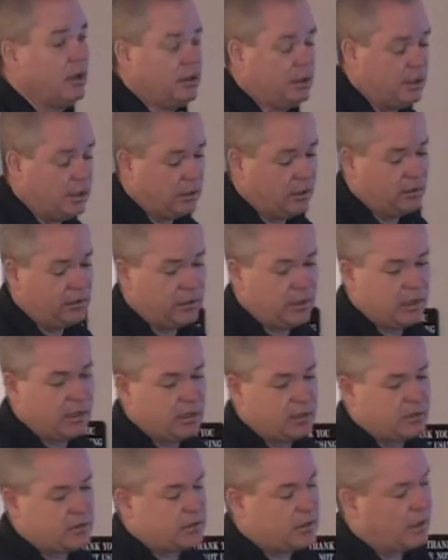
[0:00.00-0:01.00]
The other thing
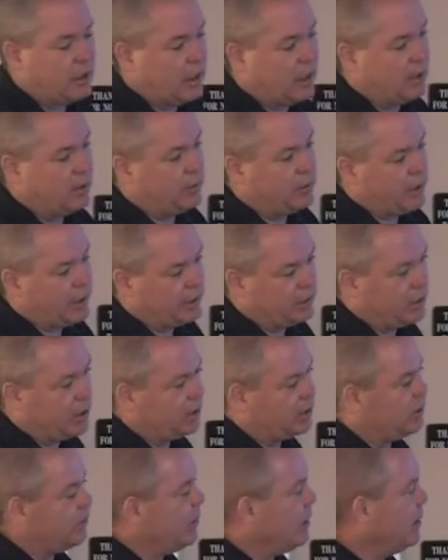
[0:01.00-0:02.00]
is, I
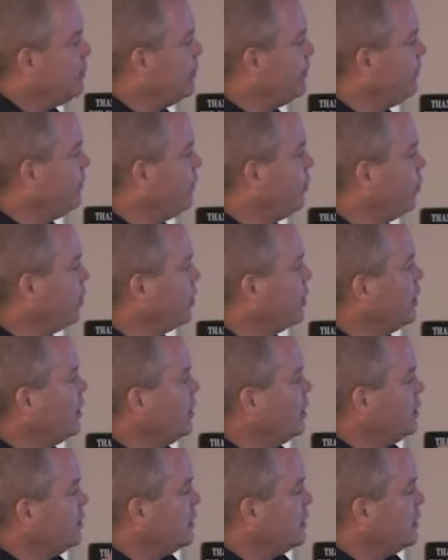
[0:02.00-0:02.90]
talked about before,